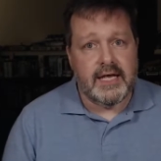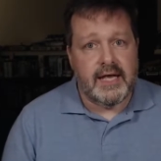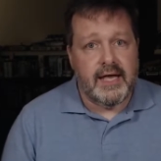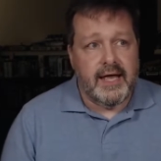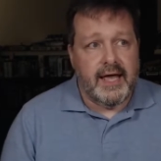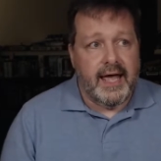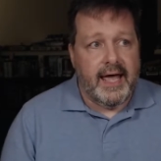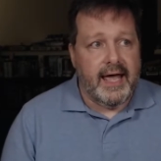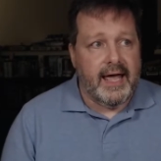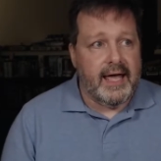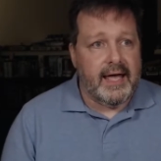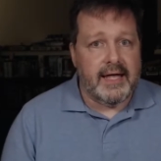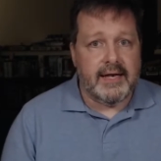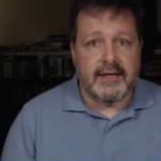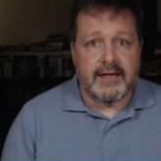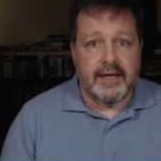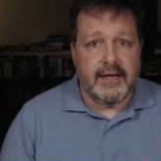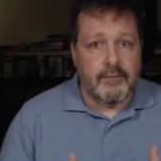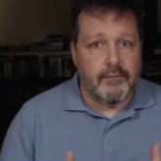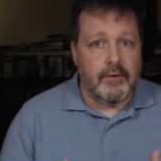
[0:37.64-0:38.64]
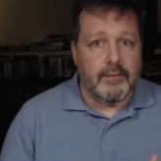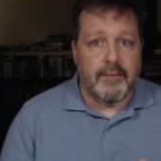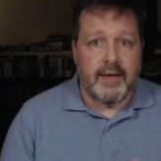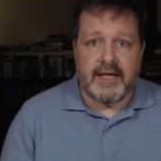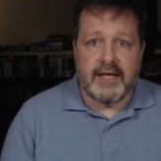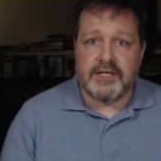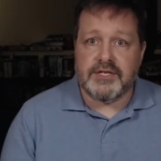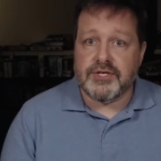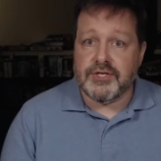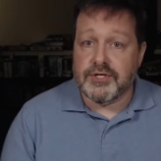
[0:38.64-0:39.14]
and it
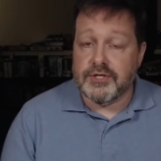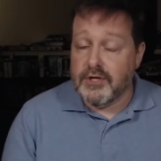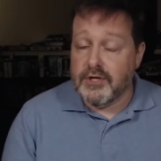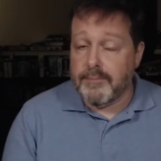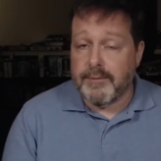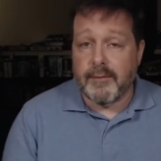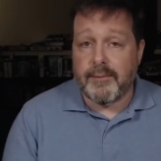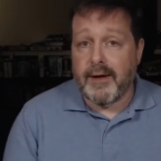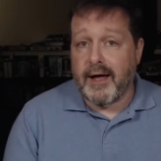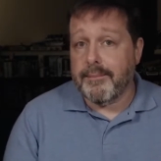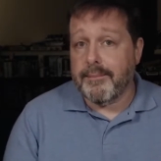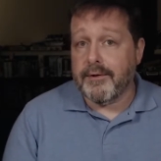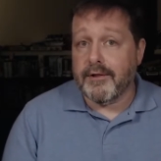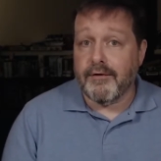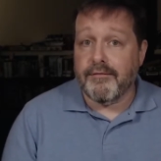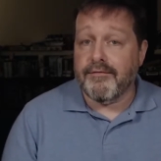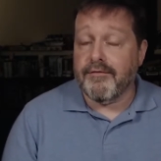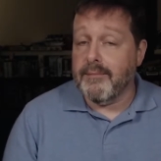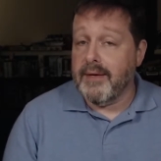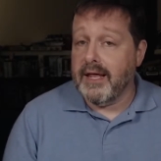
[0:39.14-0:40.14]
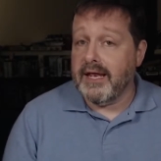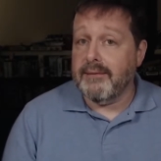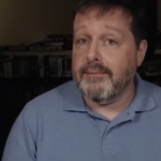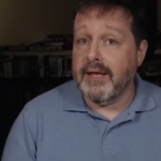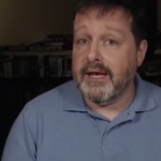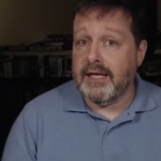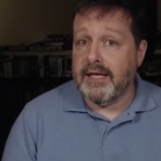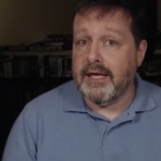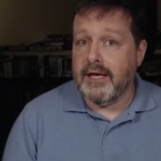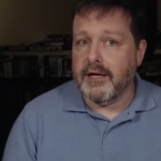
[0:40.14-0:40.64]
remained super popular for many,
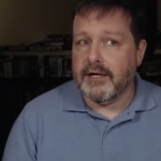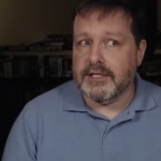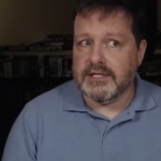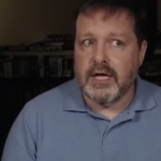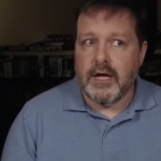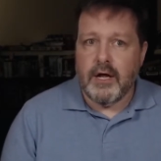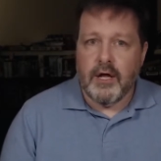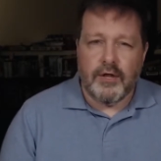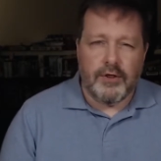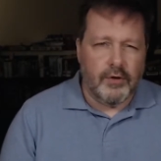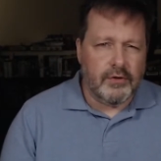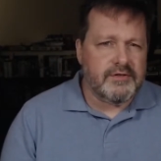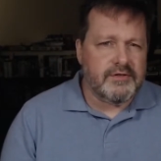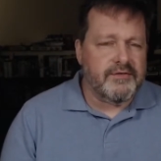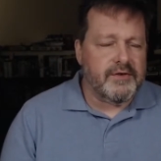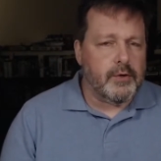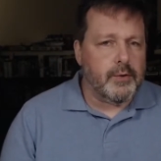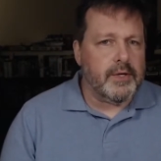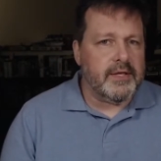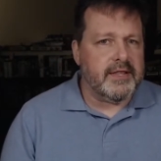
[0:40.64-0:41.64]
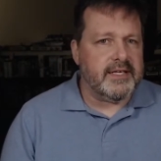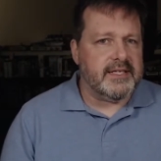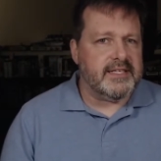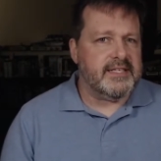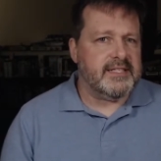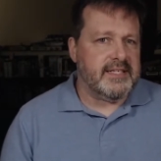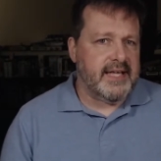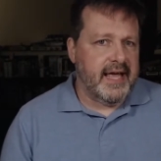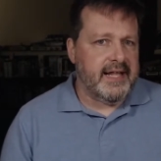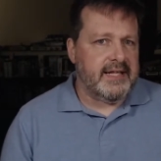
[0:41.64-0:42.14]
many years. Those of you in the
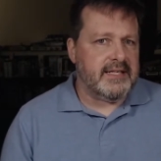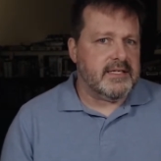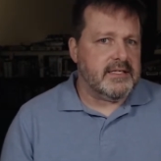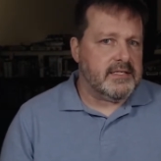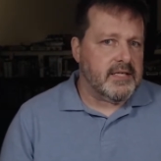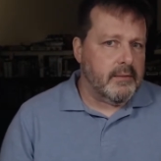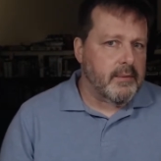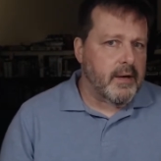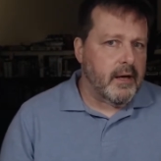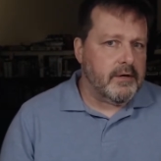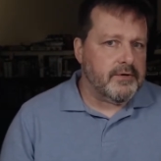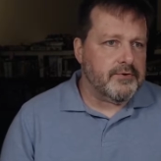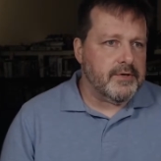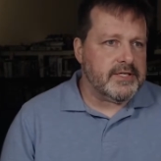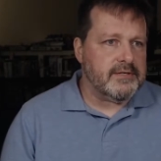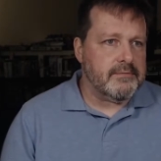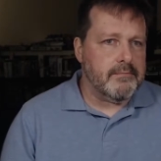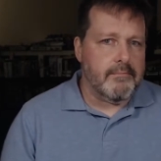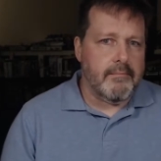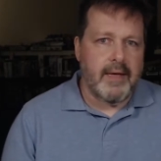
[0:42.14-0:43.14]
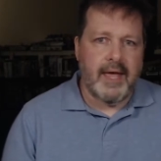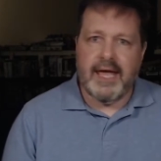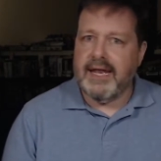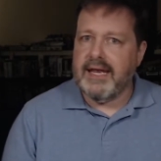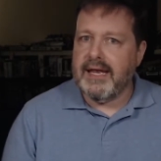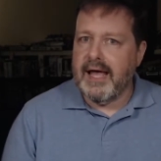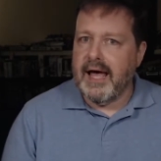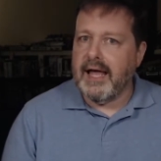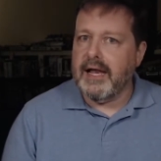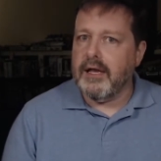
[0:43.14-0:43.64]
States and some countries may
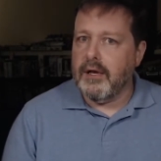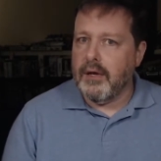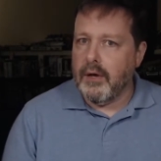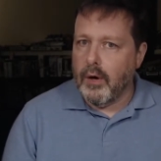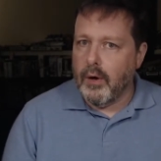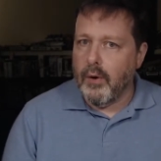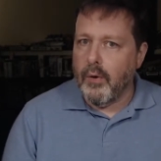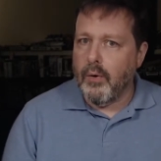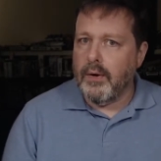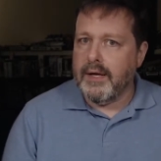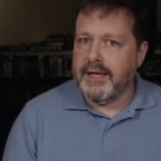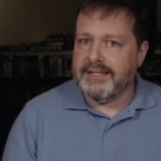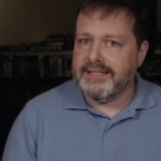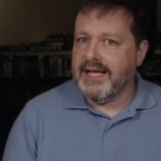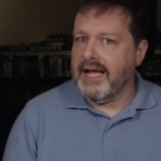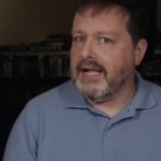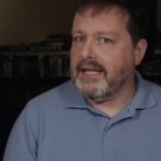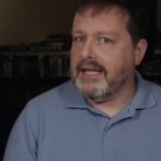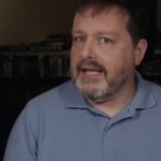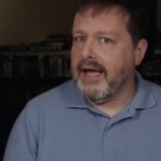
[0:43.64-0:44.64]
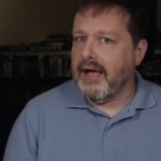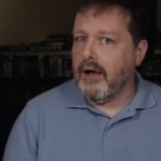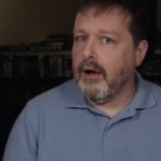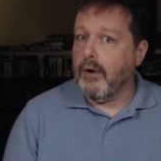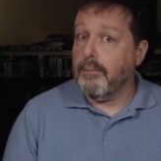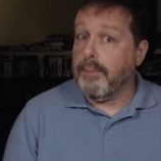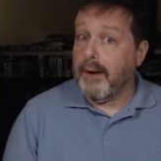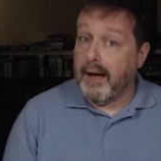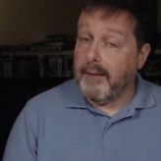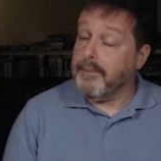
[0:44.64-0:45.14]
not know exactly how
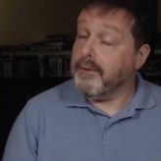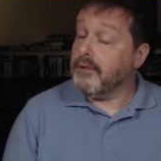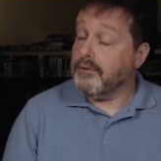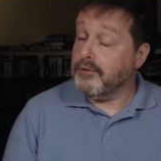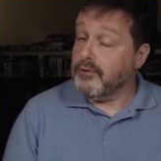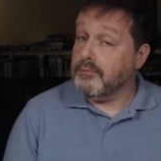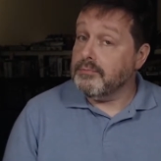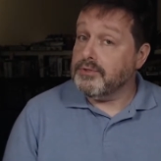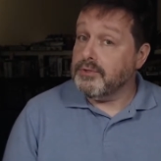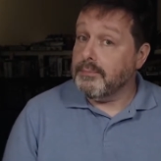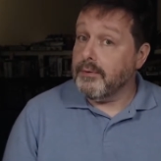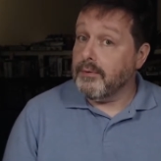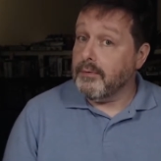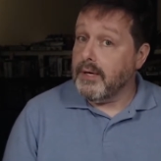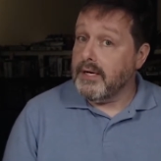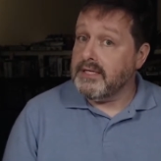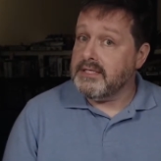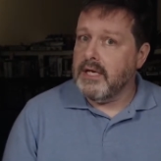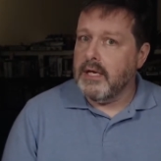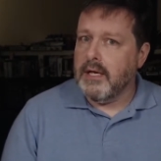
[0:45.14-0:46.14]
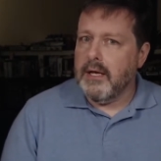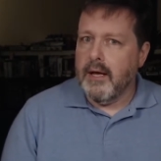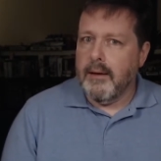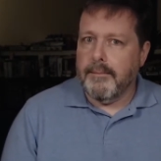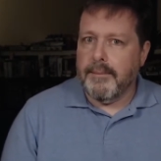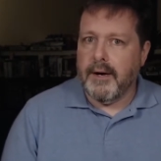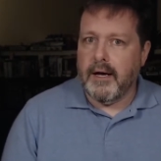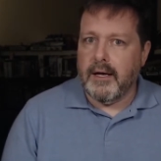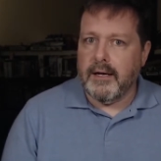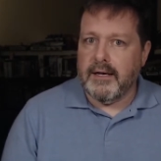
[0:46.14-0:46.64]
popular Doomtrooper was,
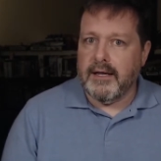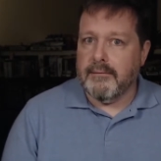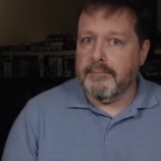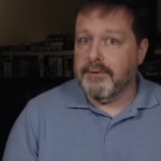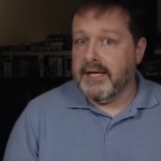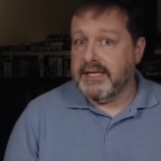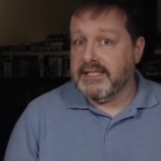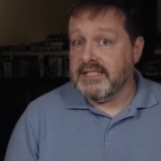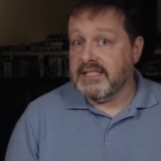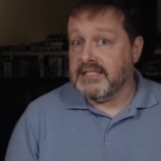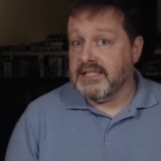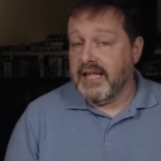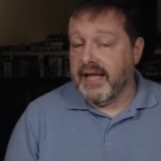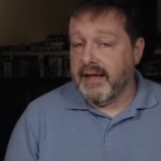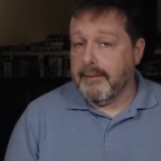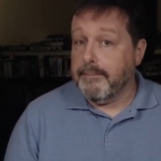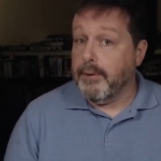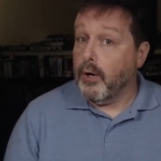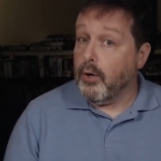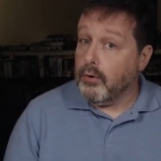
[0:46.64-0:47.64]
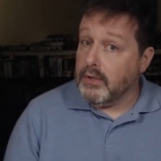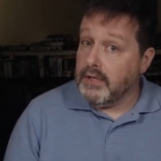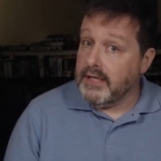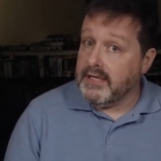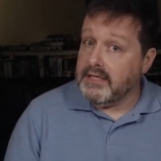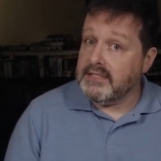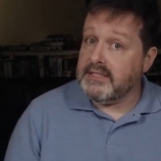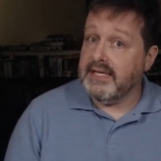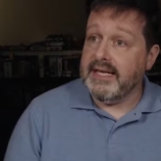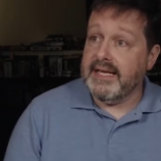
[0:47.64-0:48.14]
but in places like
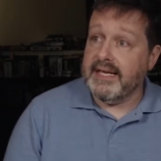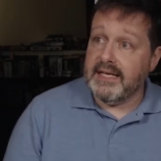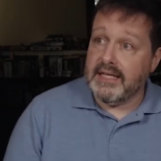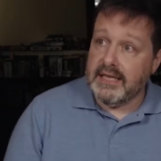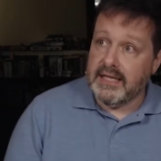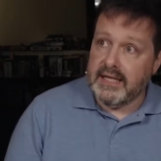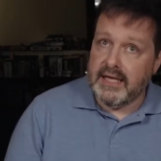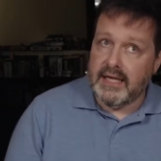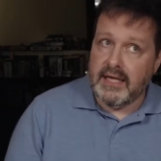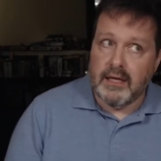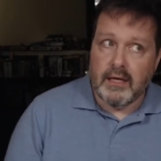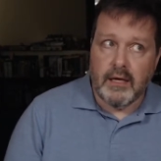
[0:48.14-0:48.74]
Poland, Italy,